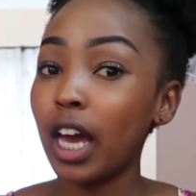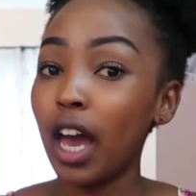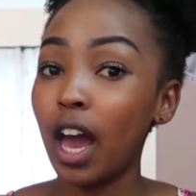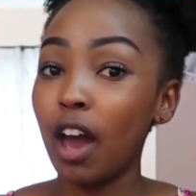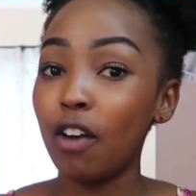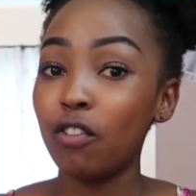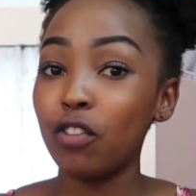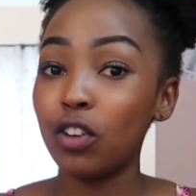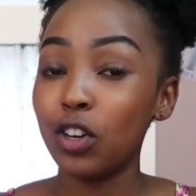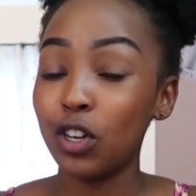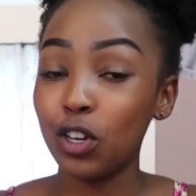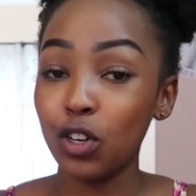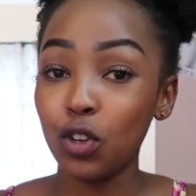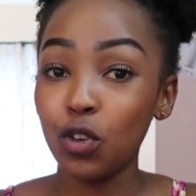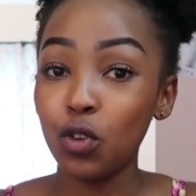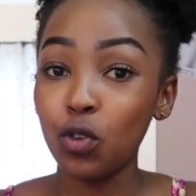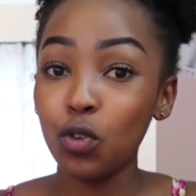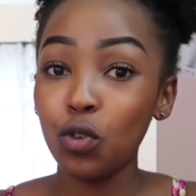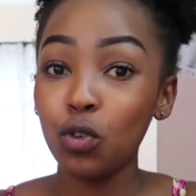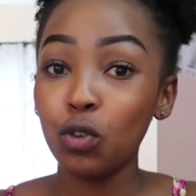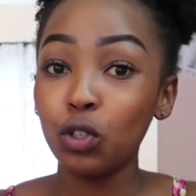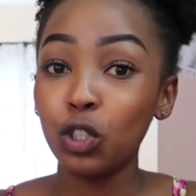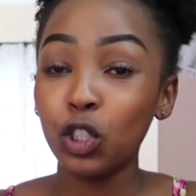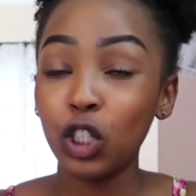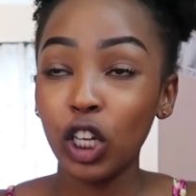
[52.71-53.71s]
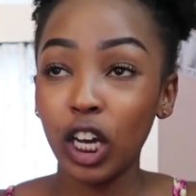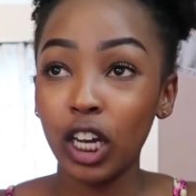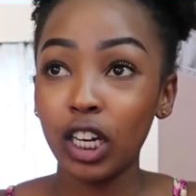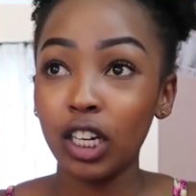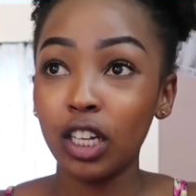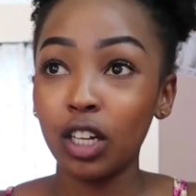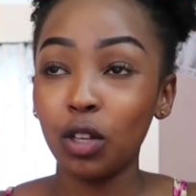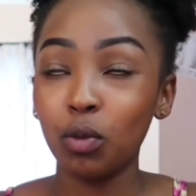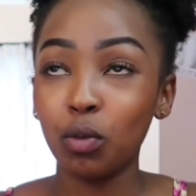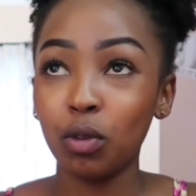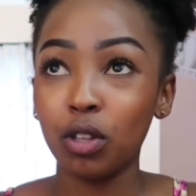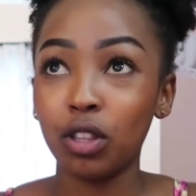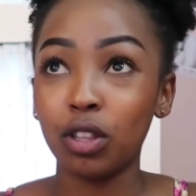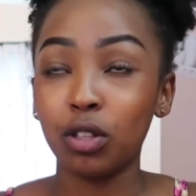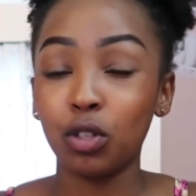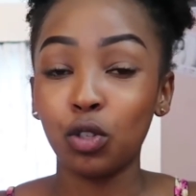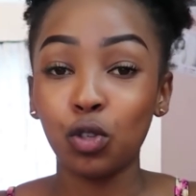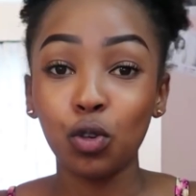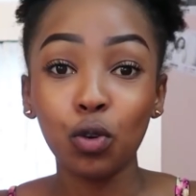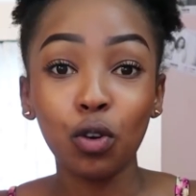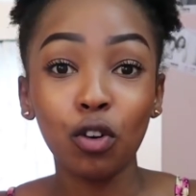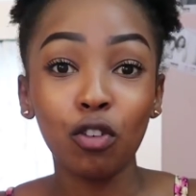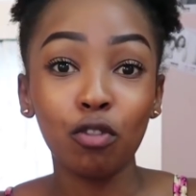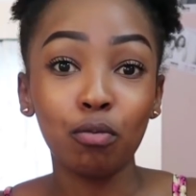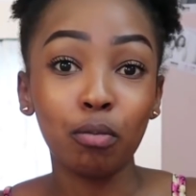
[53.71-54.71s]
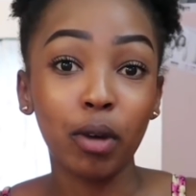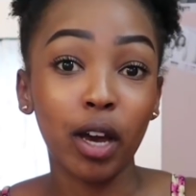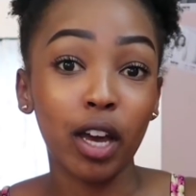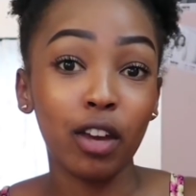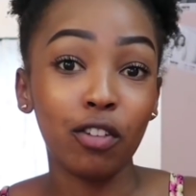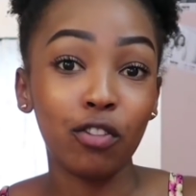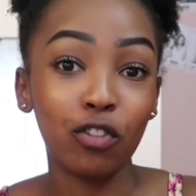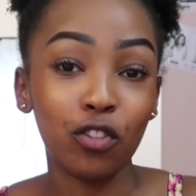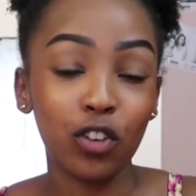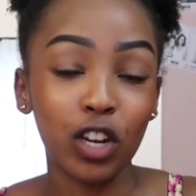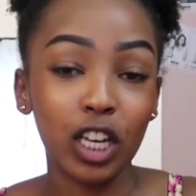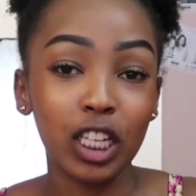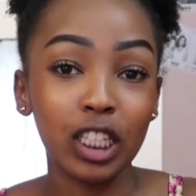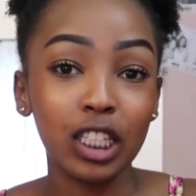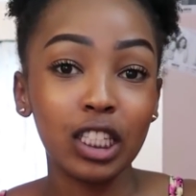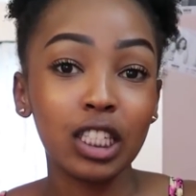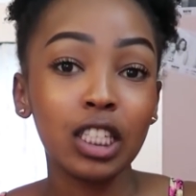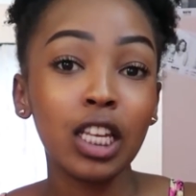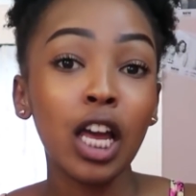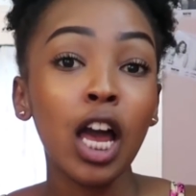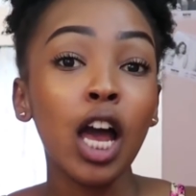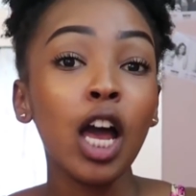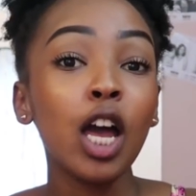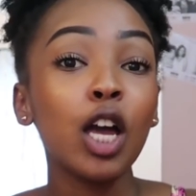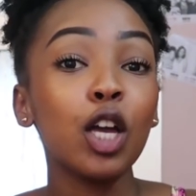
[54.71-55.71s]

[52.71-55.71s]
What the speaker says: I have a new channel with two of my friends.